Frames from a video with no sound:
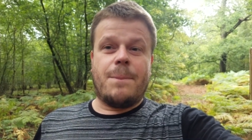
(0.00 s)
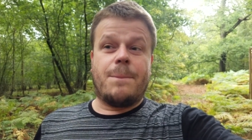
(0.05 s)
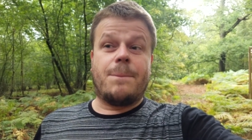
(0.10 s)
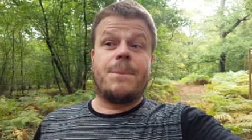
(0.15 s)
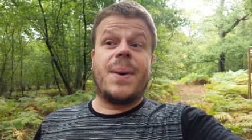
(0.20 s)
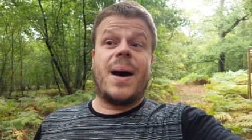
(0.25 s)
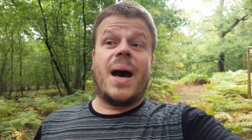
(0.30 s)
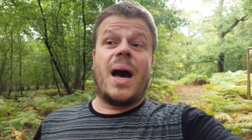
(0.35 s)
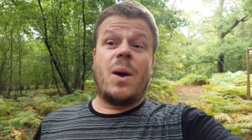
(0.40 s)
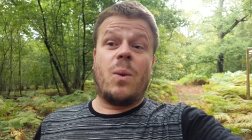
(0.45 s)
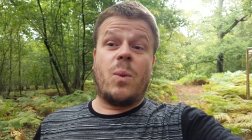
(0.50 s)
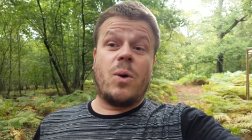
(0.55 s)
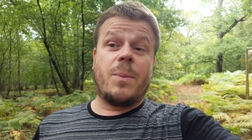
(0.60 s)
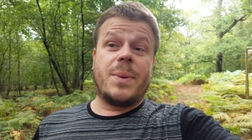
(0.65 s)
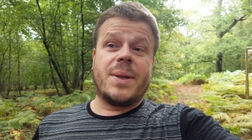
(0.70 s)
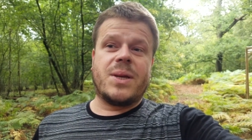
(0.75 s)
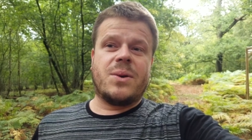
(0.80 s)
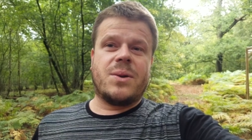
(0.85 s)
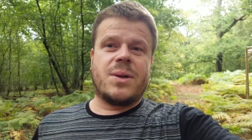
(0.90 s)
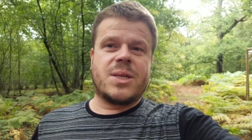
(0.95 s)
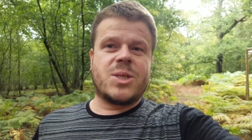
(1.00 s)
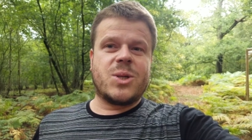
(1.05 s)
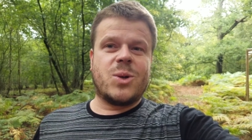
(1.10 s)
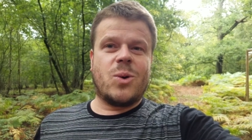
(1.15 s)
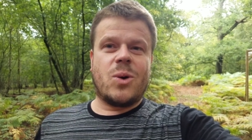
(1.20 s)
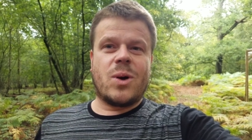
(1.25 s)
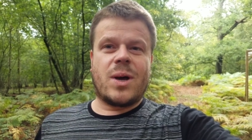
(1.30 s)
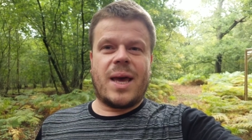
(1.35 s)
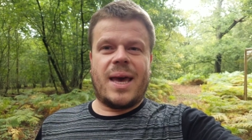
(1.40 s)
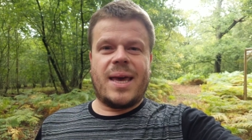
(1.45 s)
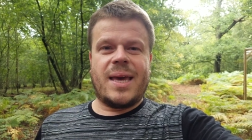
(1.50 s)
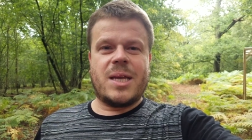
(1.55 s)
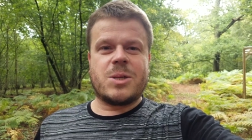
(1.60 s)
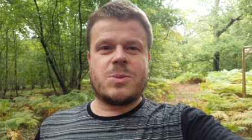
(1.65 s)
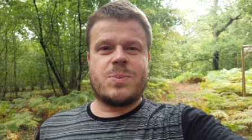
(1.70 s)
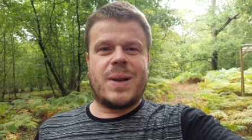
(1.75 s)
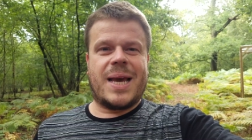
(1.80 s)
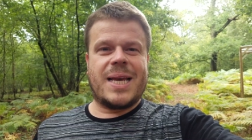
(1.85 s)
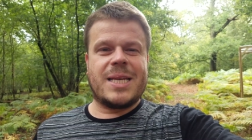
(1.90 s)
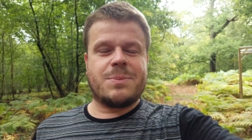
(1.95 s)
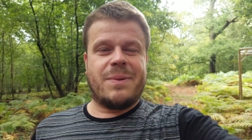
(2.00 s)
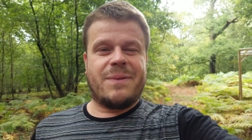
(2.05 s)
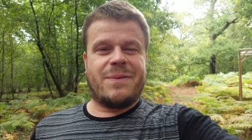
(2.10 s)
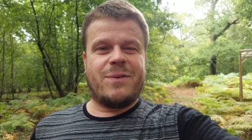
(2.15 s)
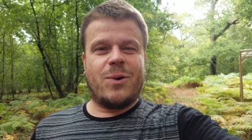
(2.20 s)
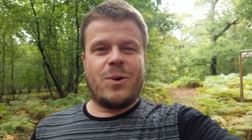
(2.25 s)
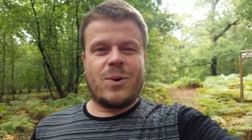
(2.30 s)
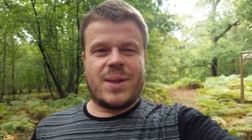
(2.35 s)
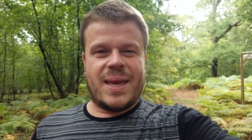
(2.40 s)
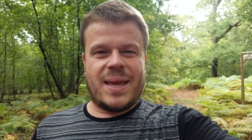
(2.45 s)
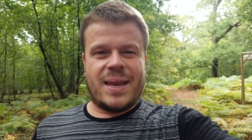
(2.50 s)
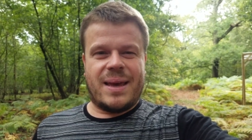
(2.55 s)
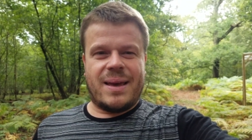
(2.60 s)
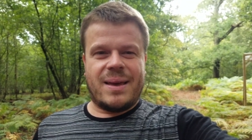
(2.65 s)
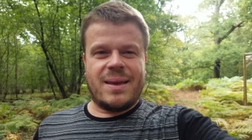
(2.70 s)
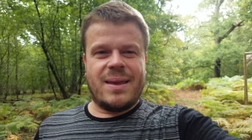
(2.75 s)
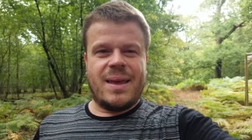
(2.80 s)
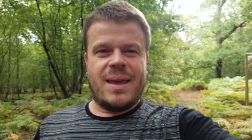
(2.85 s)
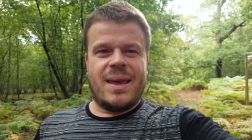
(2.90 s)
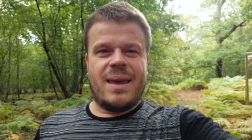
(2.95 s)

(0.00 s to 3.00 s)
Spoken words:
But I will be doing a talk at each place before dinner,